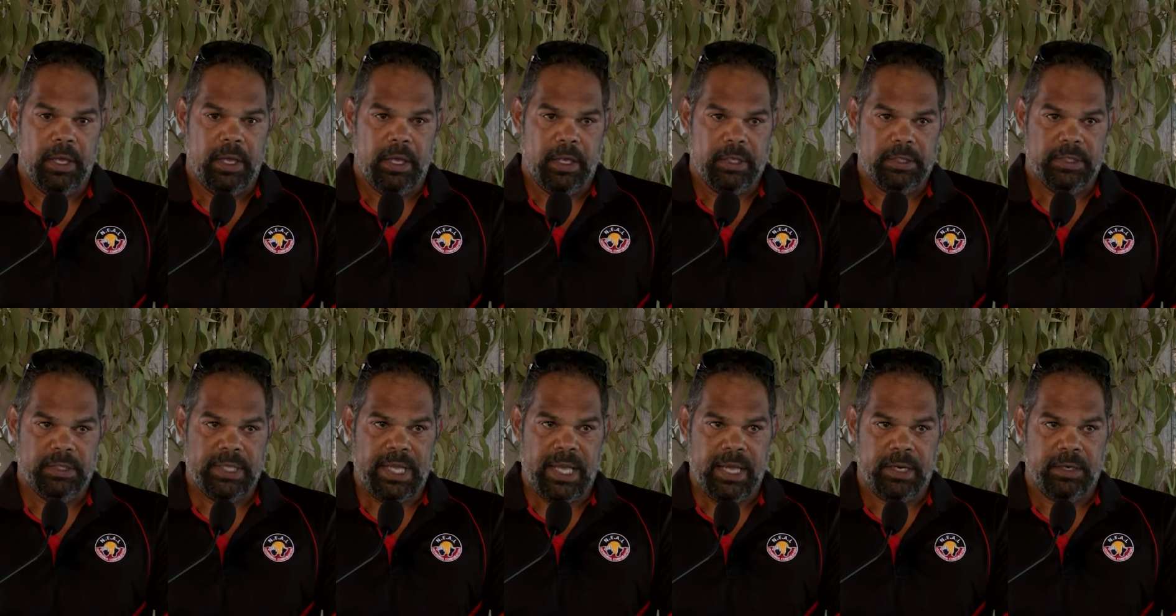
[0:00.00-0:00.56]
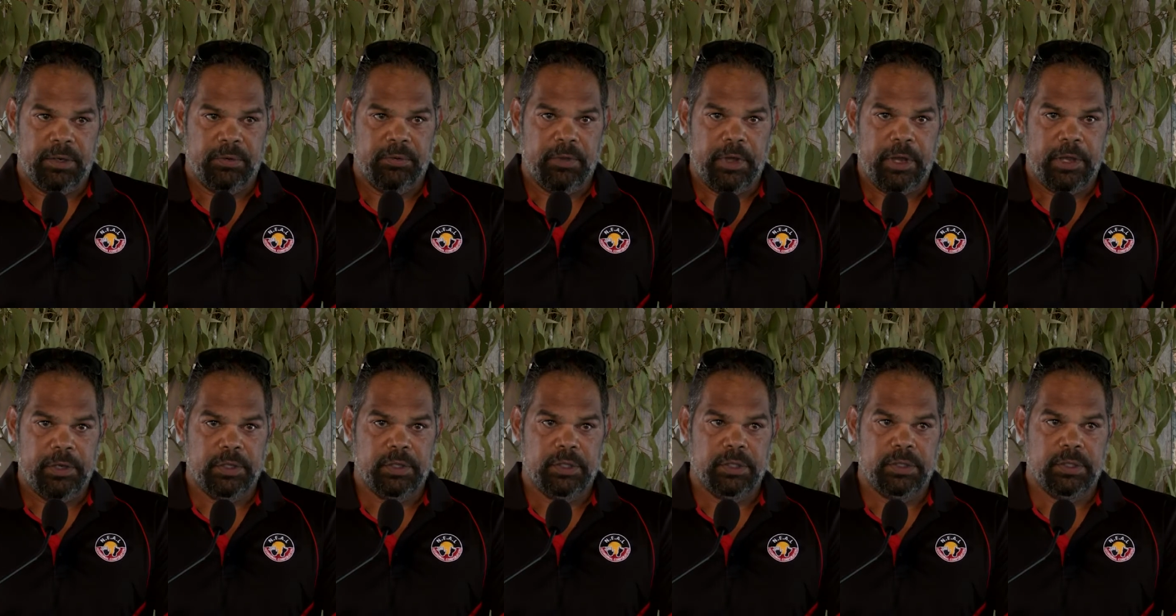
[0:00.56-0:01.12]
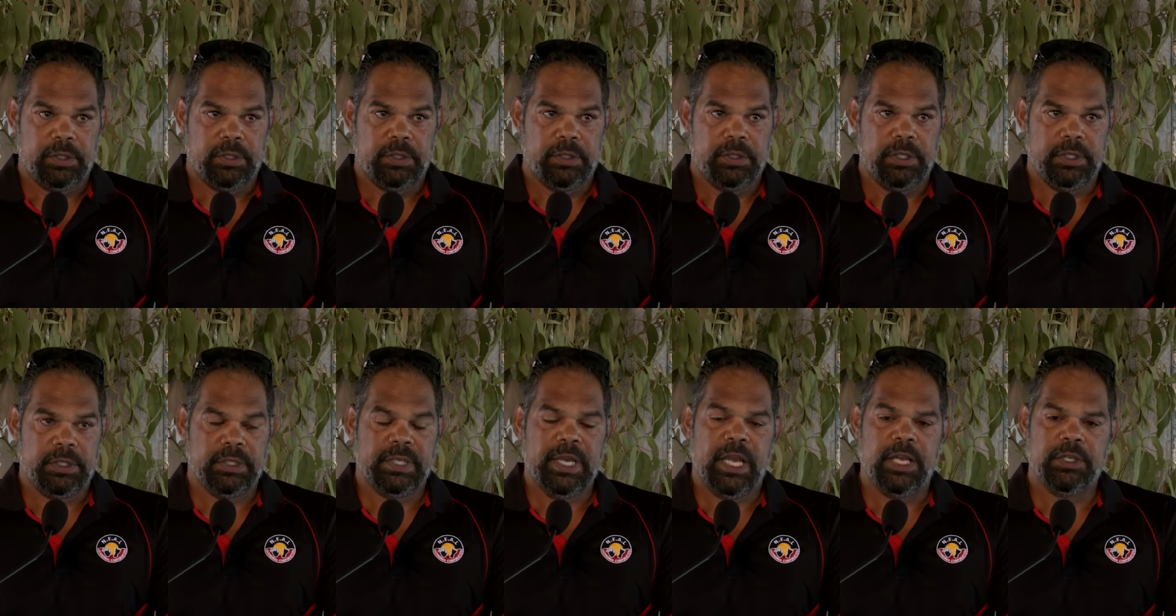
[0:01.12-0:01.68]
started those
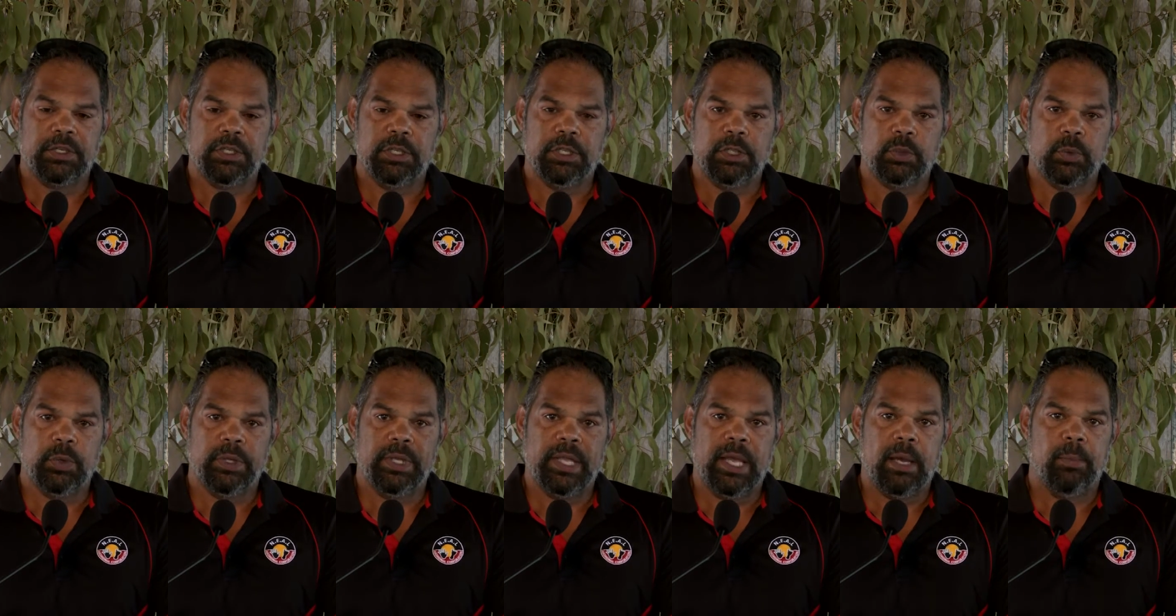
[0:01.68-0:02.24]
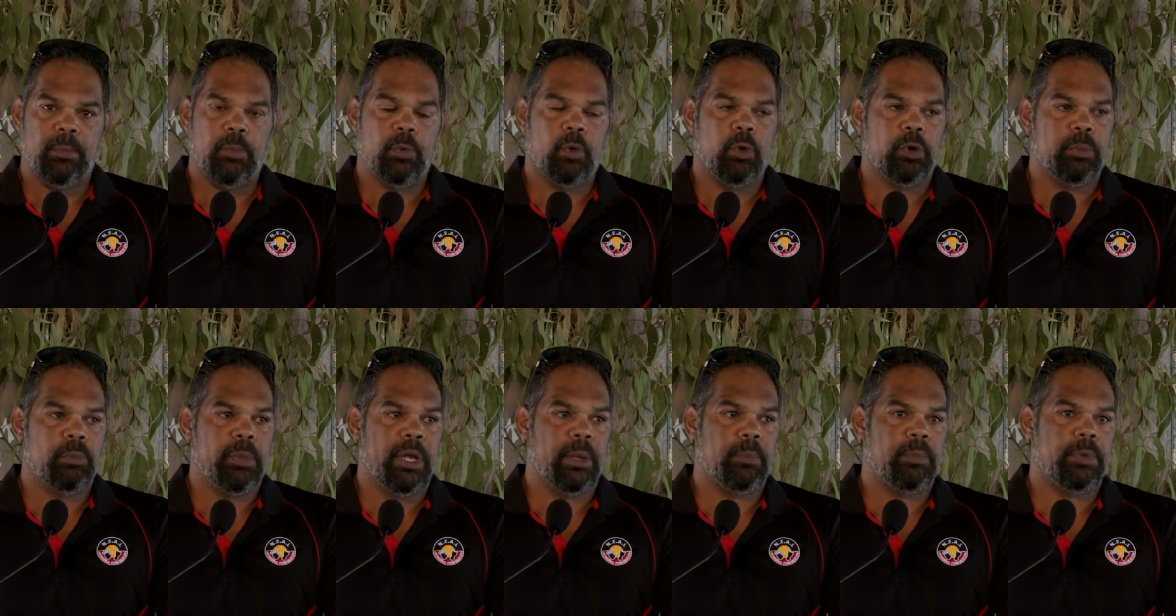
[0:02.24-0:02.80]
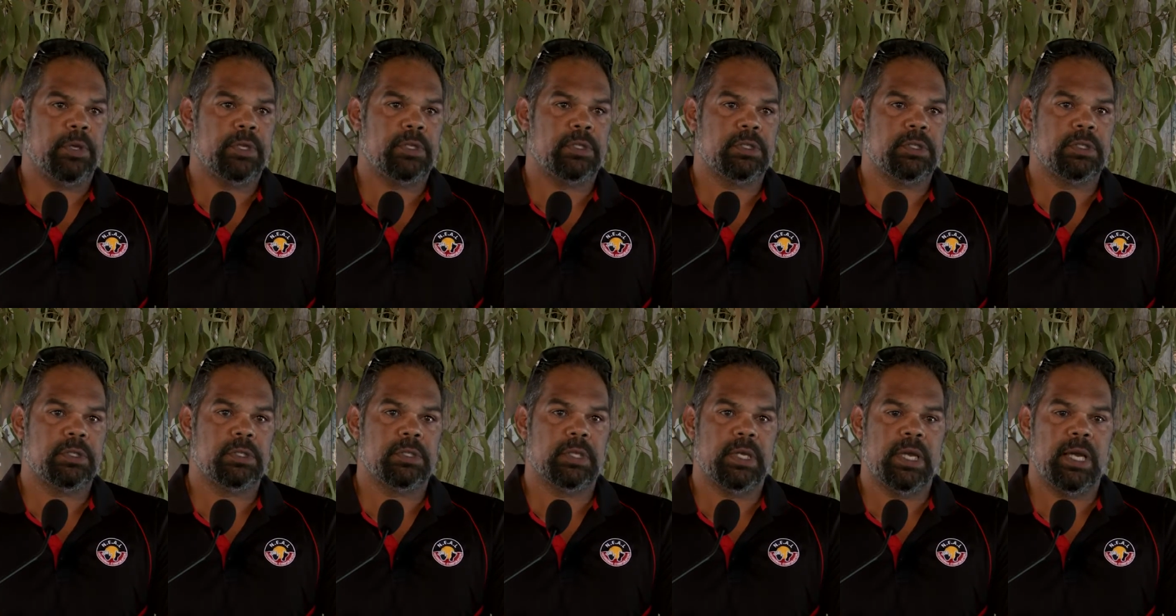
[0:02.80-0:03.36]
discussions with our board
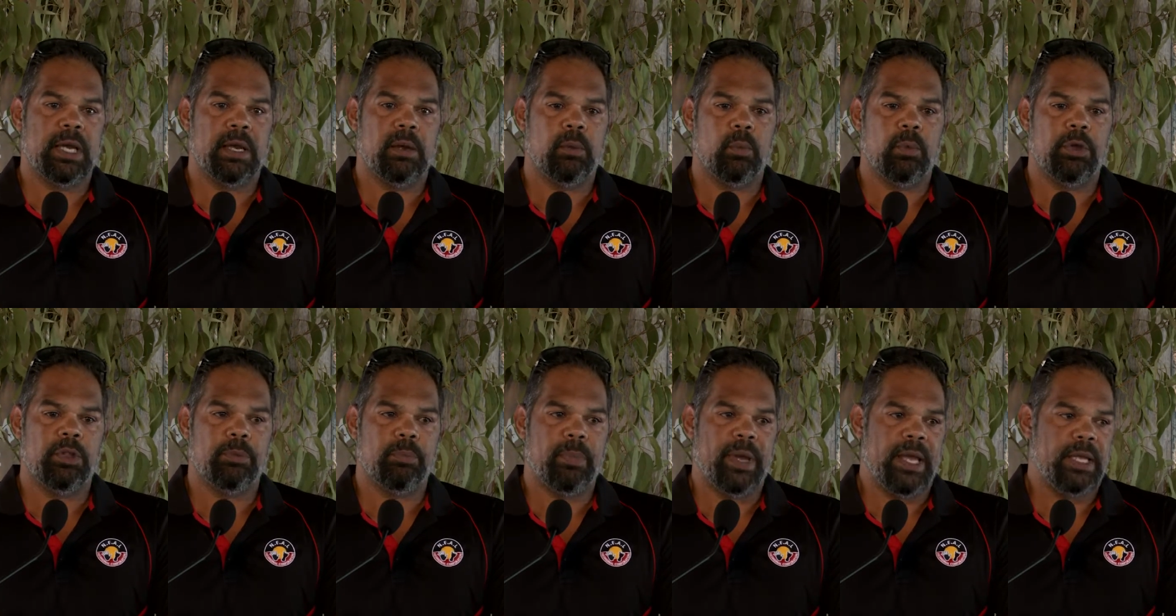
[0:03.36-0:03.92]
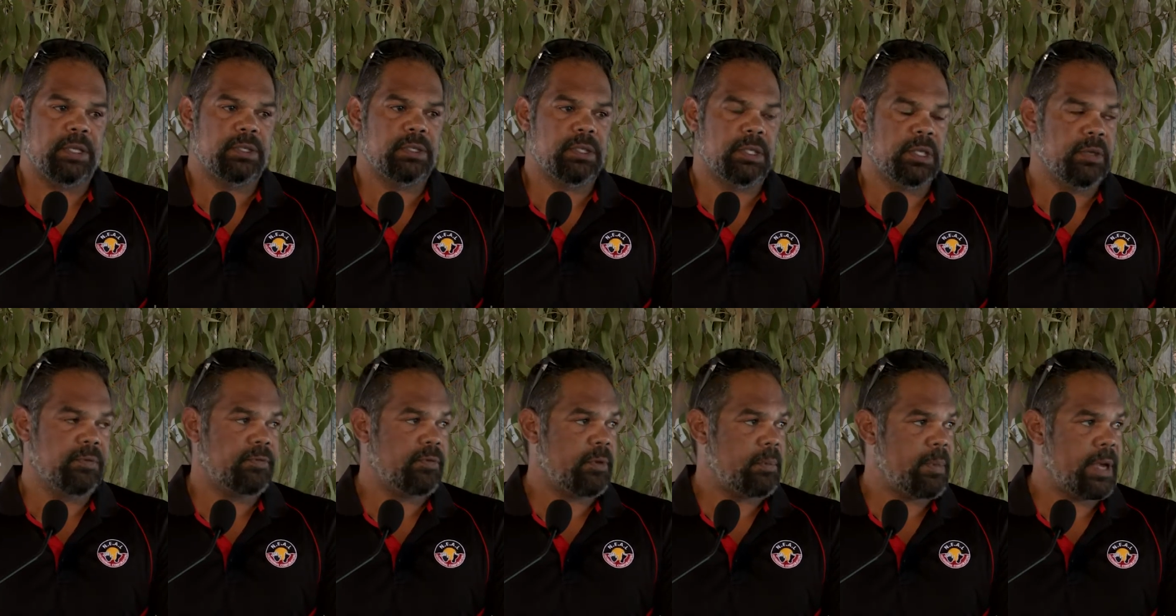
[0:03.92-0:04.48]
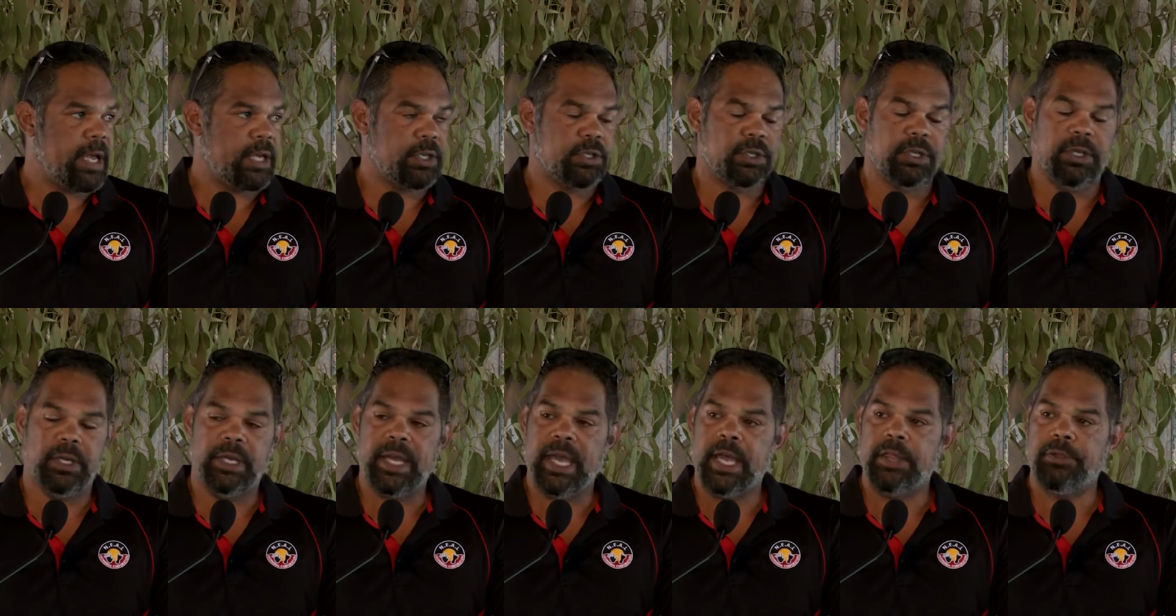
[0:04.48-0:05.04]
members with basic information
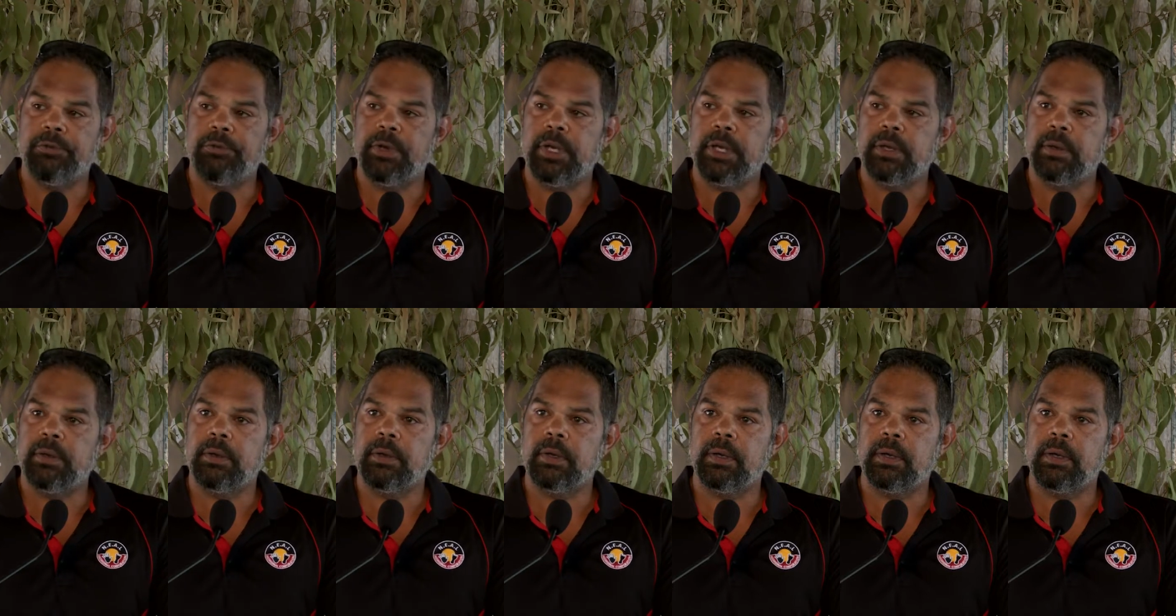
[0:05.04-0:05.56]
gathering,